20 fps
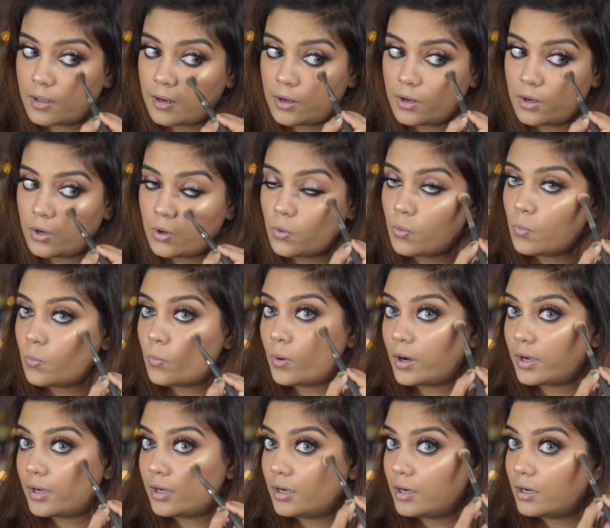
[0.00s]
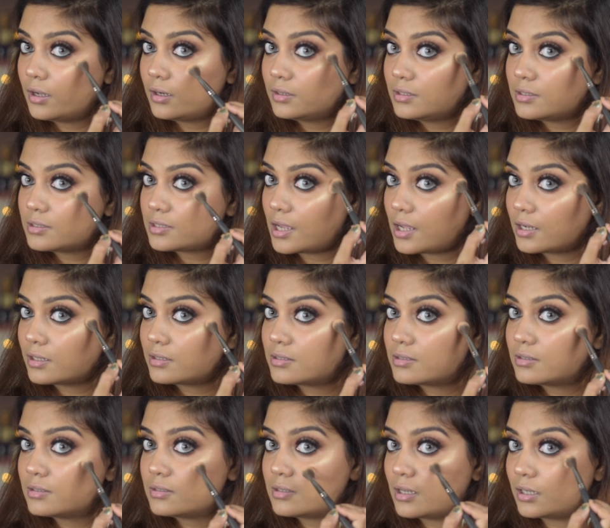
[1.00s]
no wonder this had
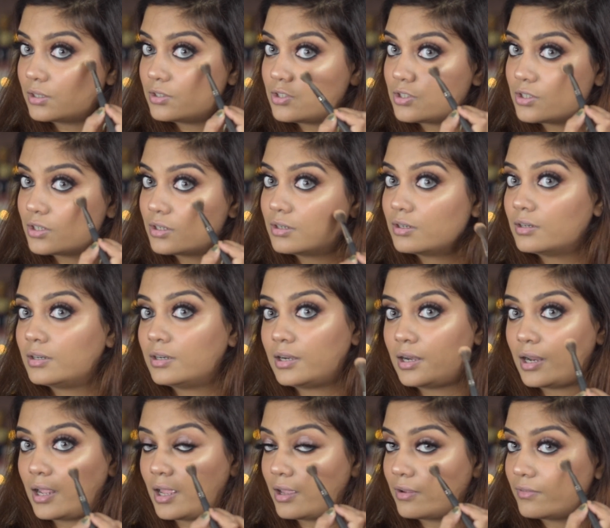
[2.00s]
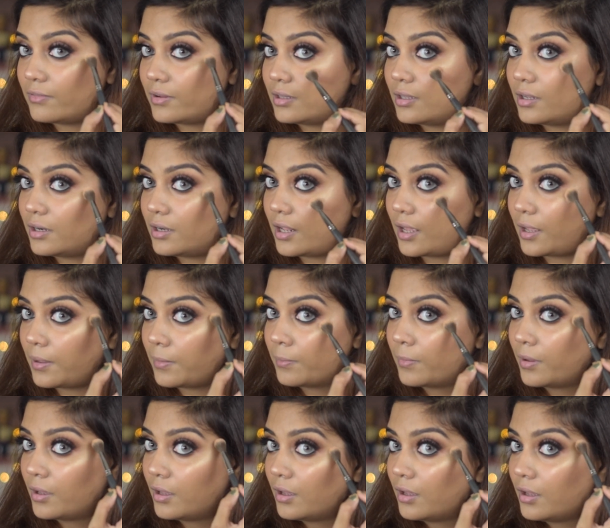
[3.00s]
such a rave at the time
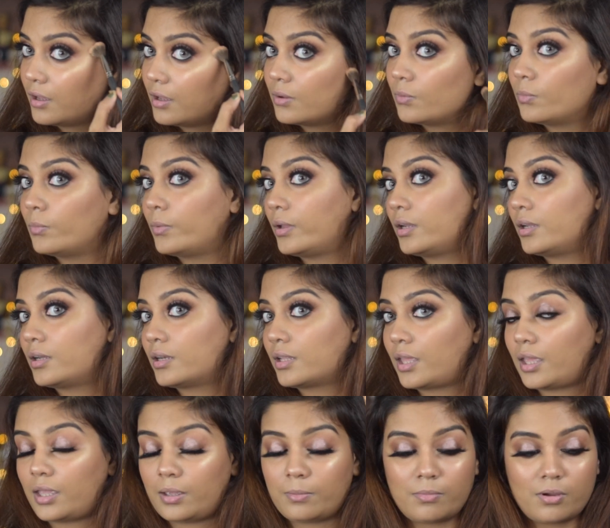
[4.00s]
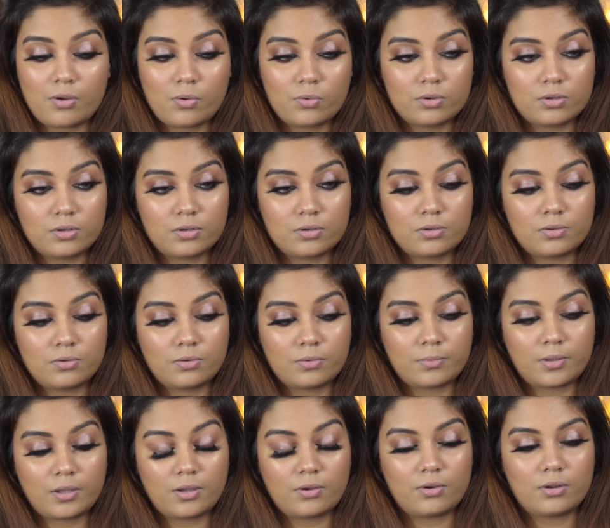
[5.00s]
when it came out. Oh
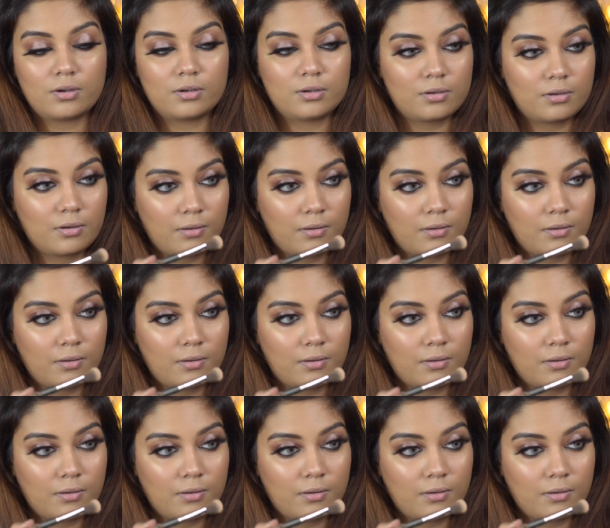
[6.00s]
my god,